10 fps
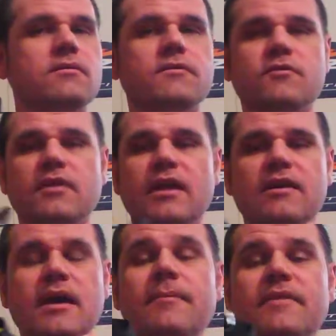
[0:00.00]
So yeah,
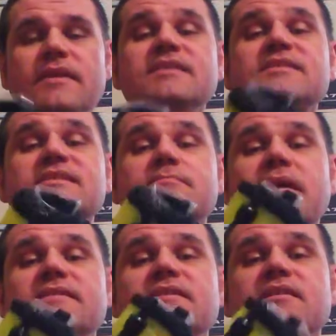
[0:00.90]
this is
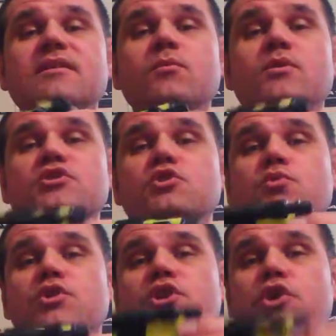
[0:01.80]
basically what you
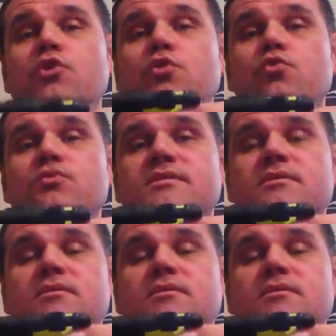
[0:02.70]
would use